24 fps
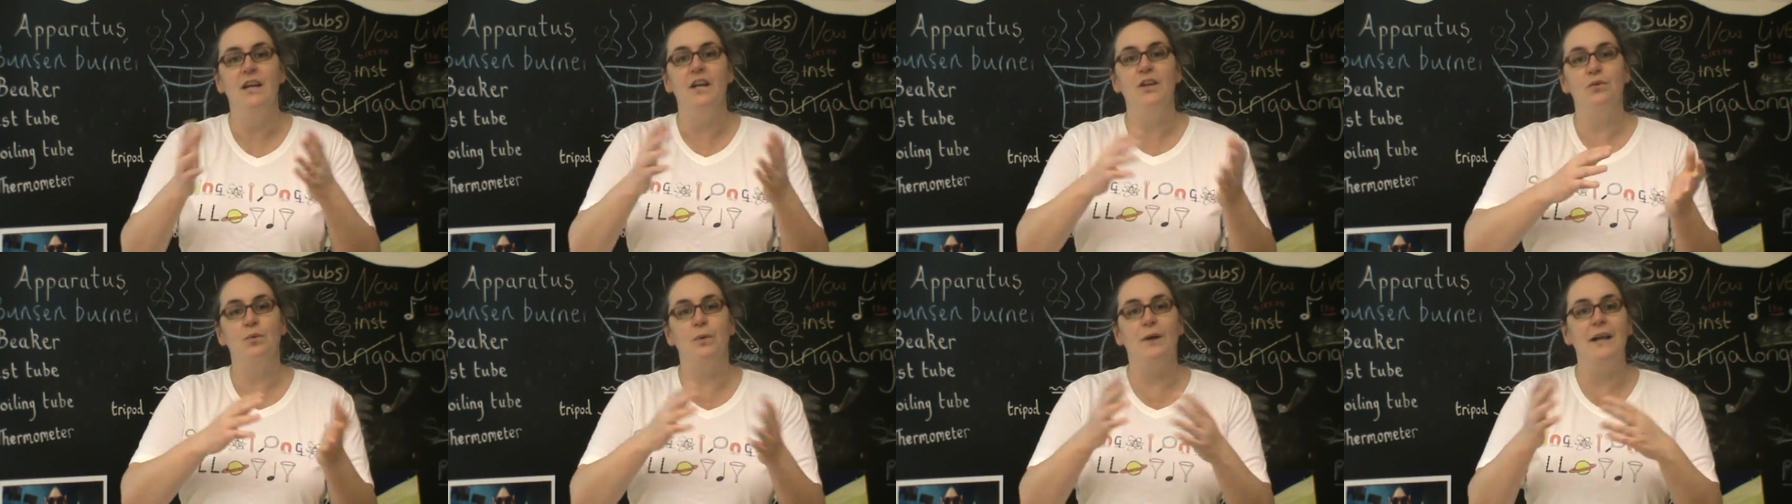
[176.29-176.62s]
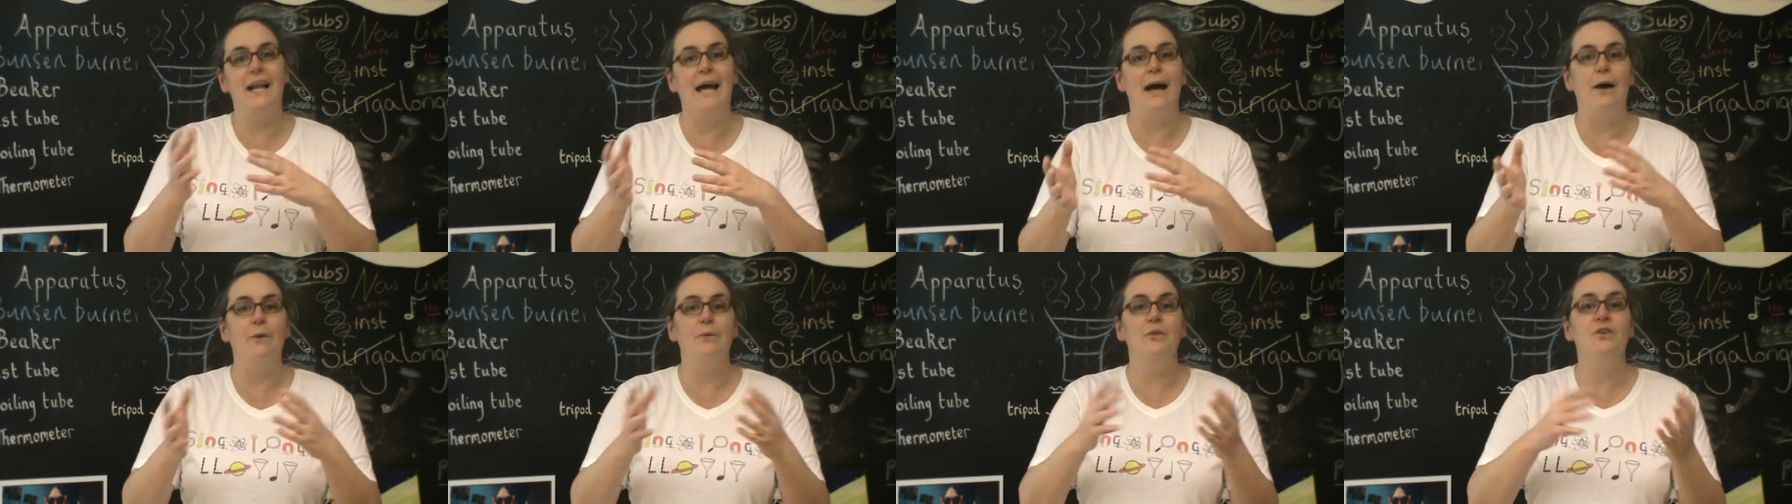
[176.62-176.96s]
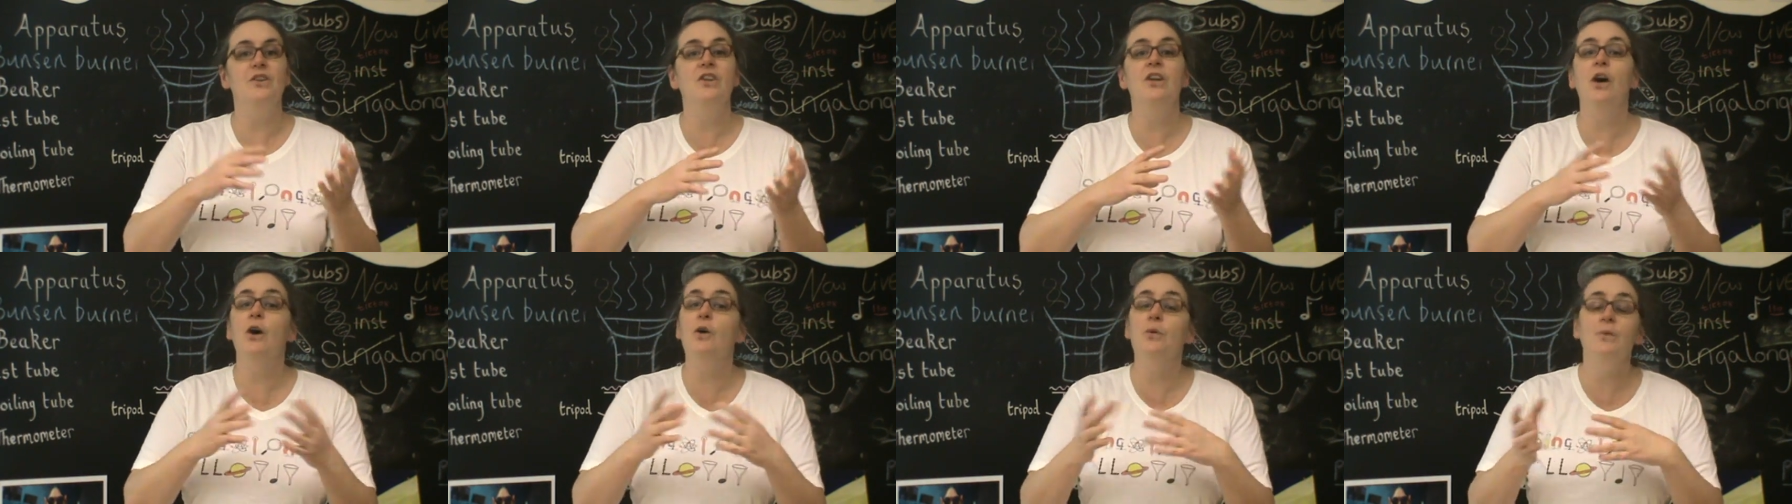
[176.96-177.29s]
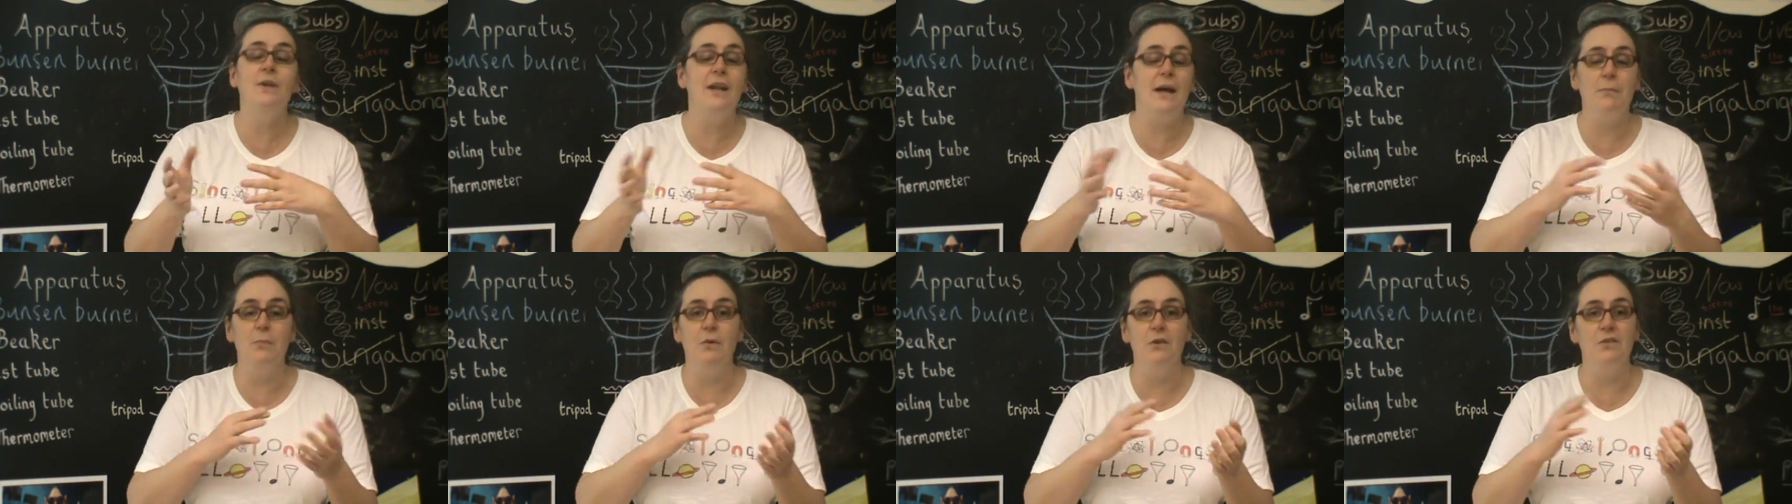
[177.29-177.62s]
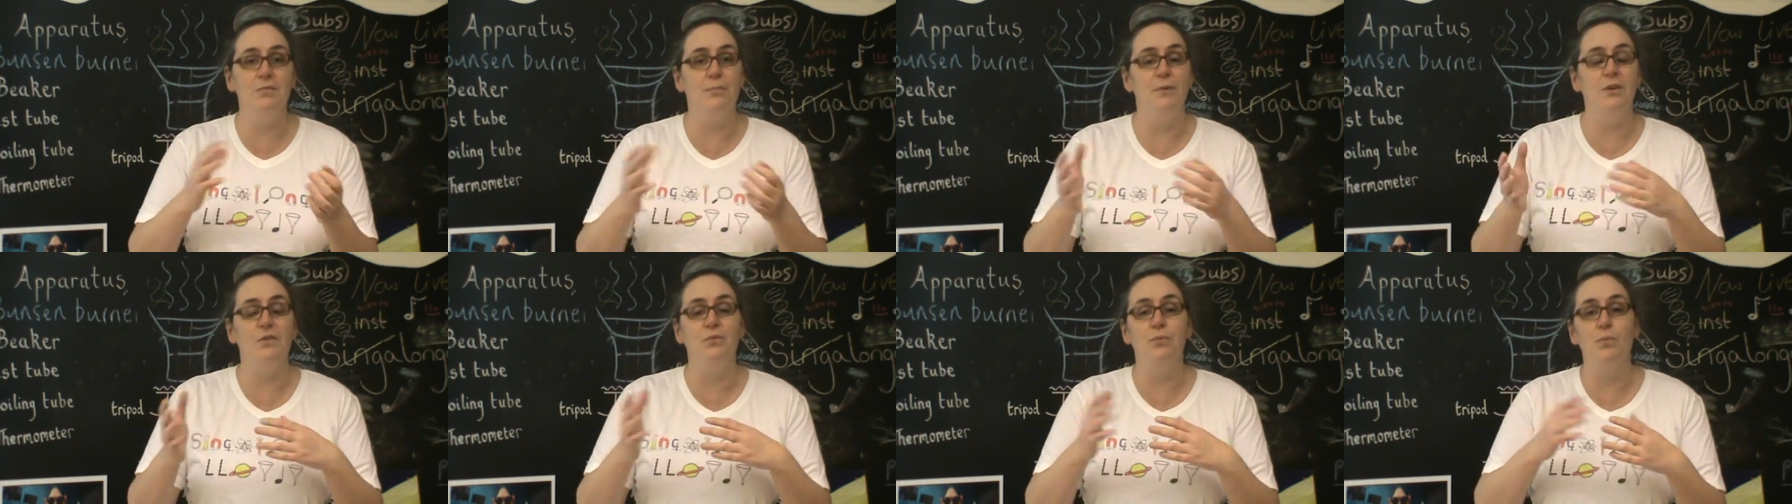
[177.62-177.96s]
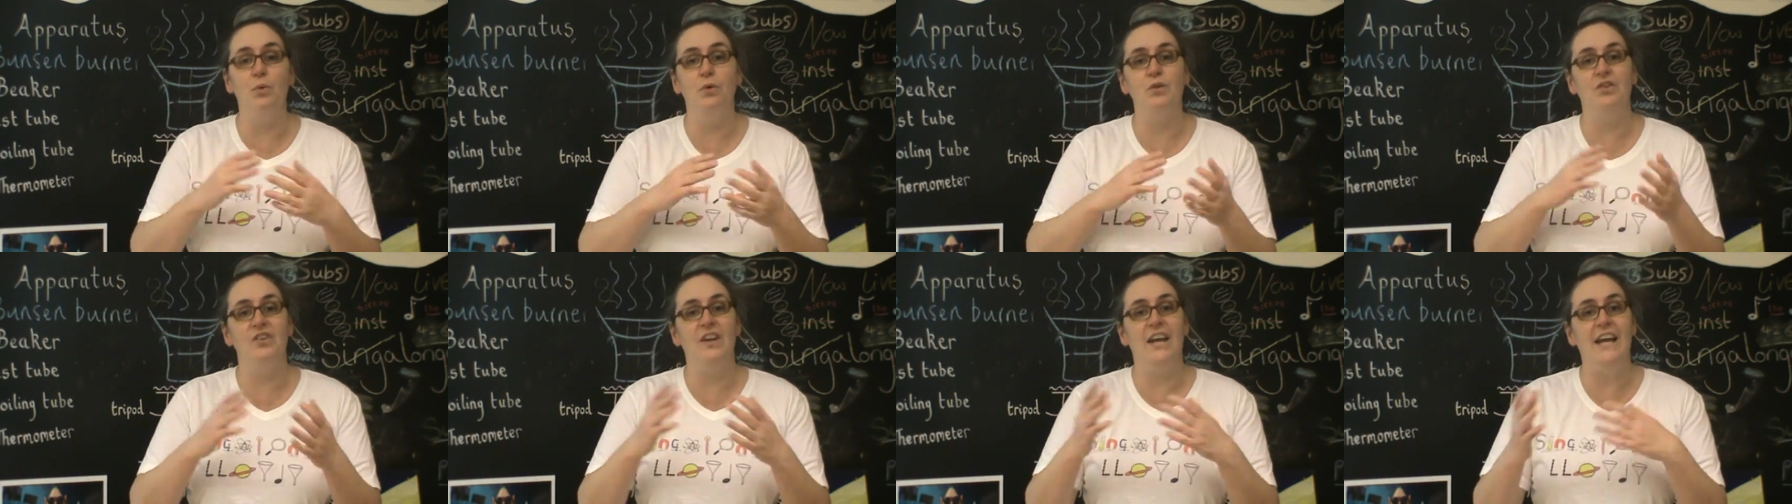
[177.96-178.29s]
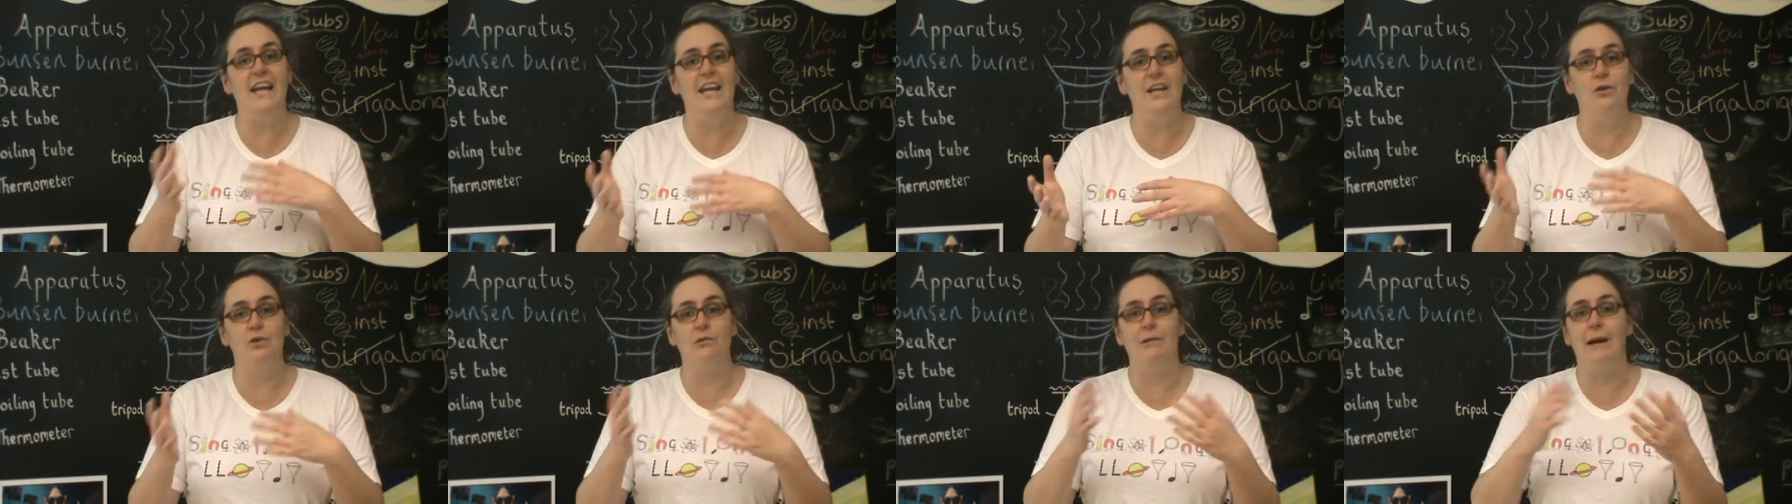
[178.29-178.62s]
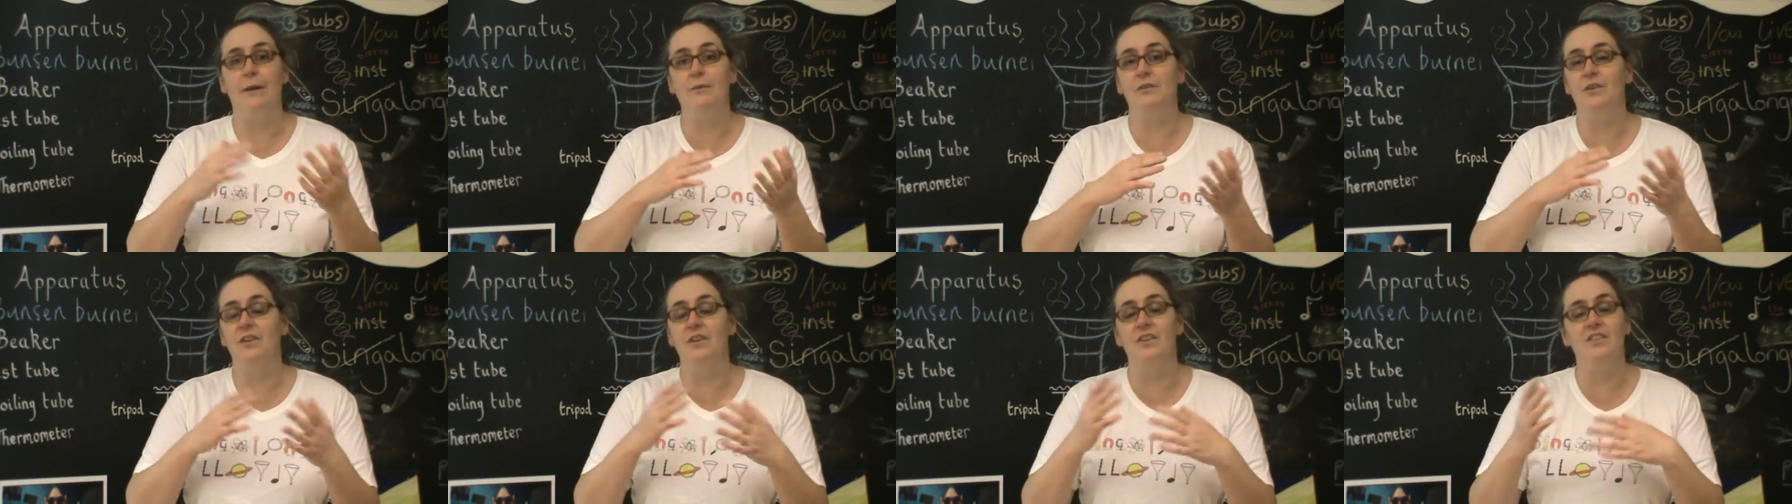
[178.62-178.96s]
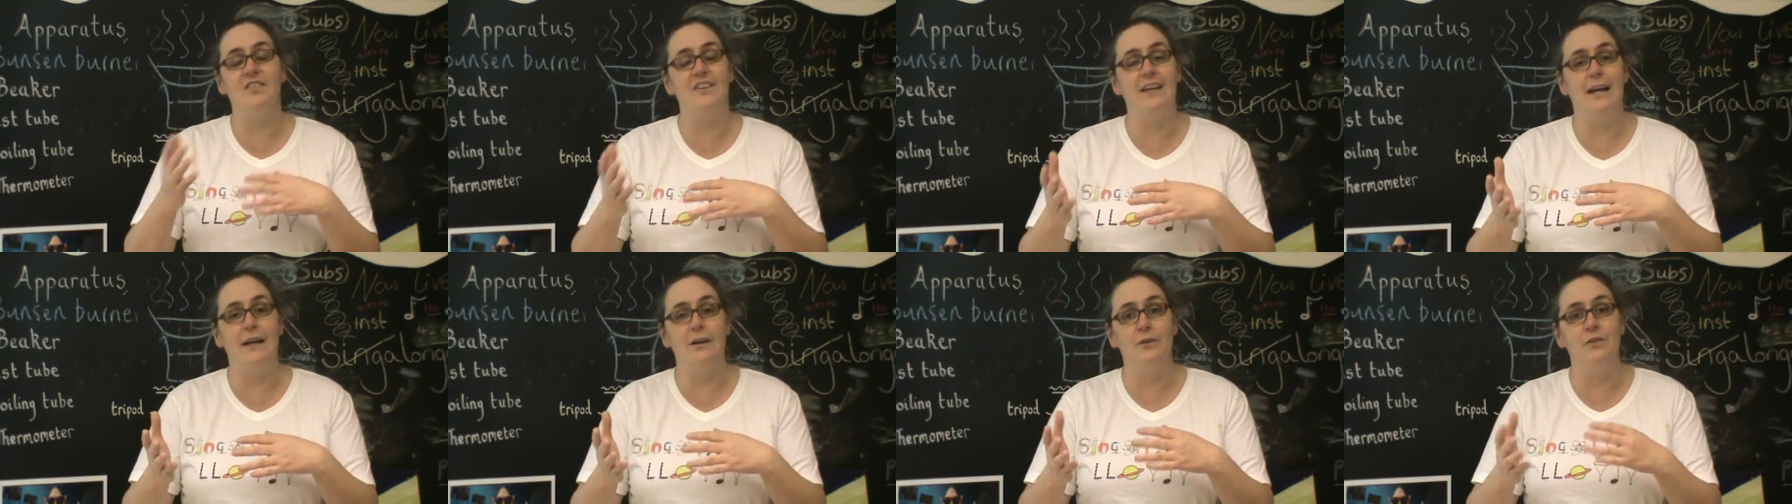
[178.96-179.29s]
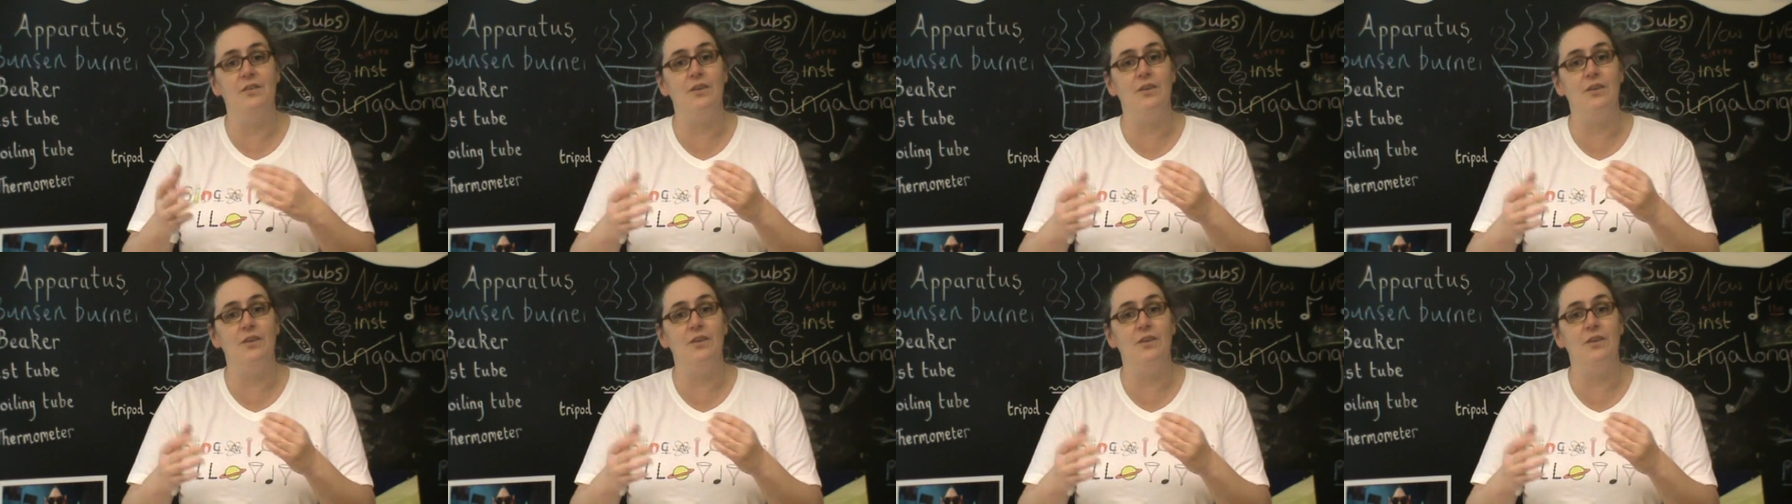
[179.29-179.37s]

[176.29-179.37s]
to allow no net movement of water in or out of the cell.